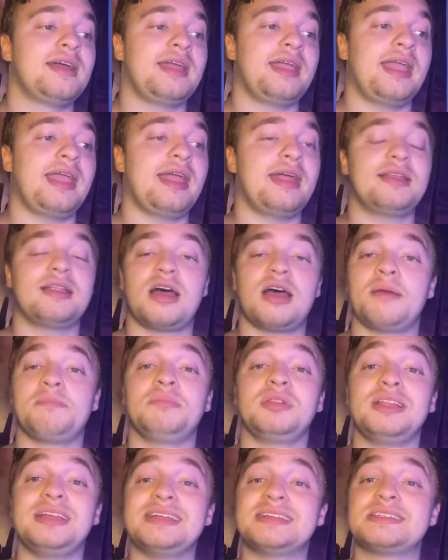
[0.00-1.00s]
And
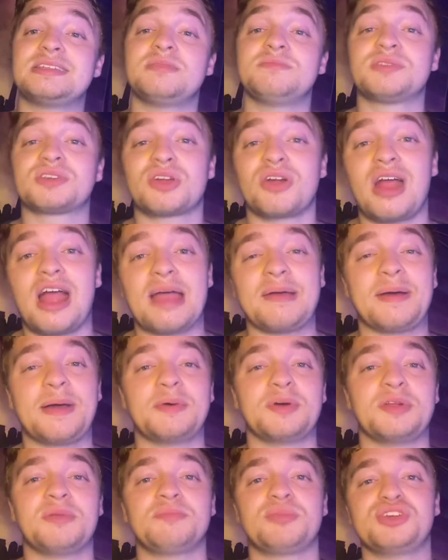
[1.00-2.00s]
please subscribe. I
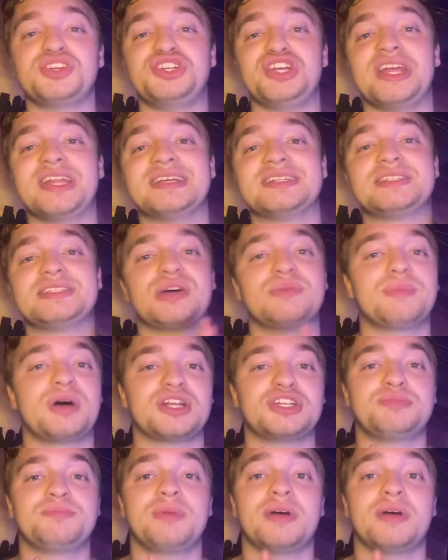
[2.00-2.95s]
would appreciate it so much.